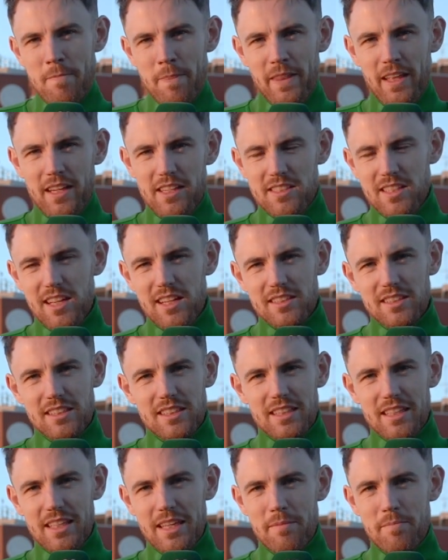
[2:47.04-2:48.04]
and he
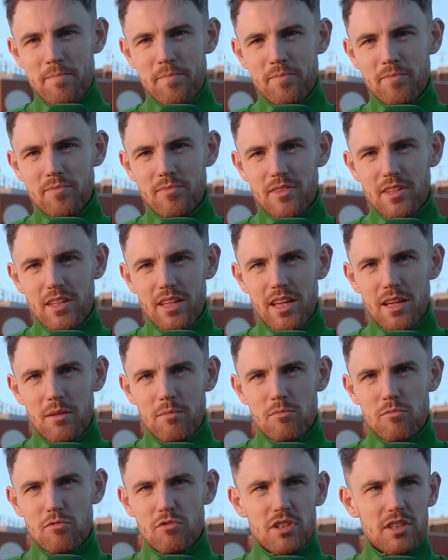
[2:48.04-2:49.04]
started the game
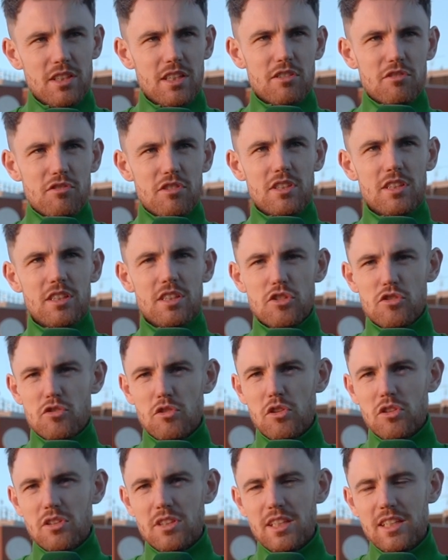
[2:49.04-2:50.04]
really, really
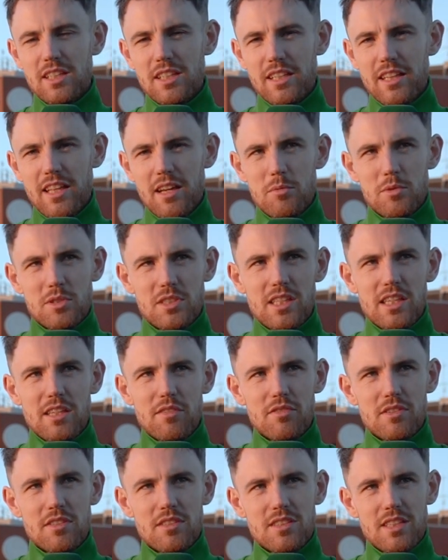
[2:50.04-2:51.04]
strongly, and that was key
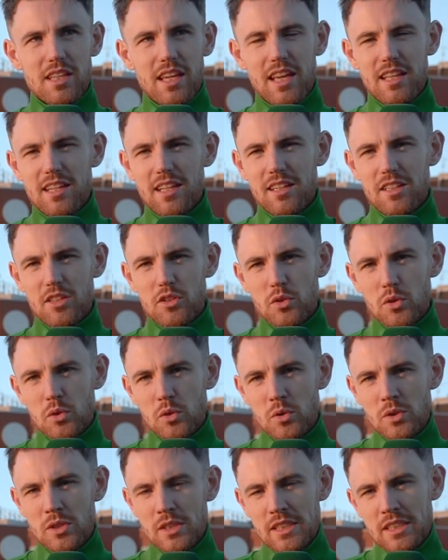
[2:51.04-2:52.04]
for us to get an early
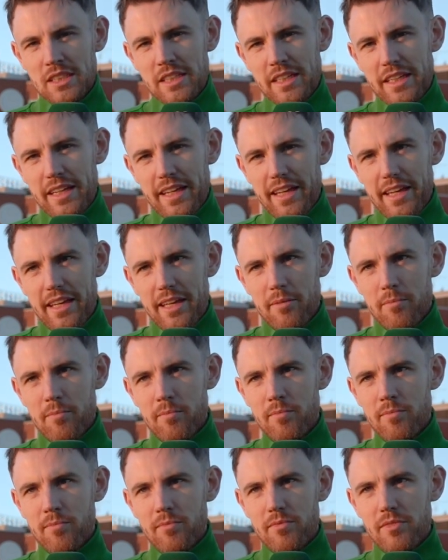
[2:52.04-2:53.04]
goal.
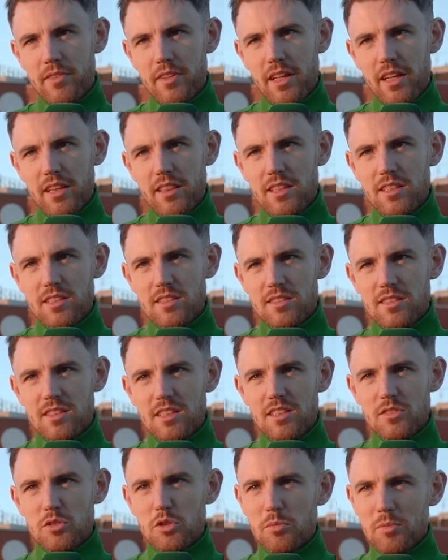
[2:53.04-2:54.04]

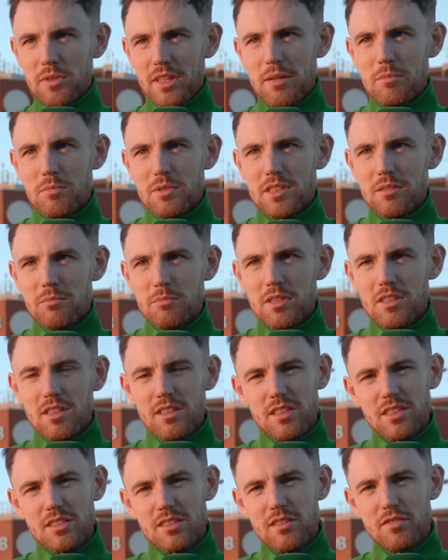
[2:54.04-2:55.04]
These home games can be
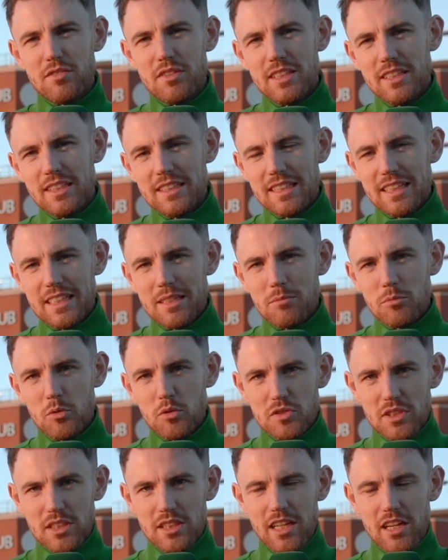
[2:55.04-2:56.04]
really stuffy.
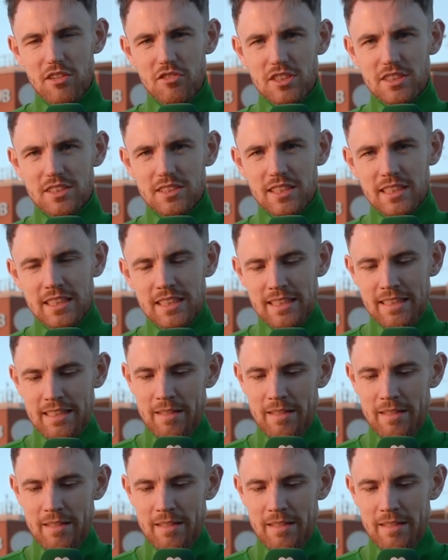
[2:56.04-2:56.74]
We've seen that recently.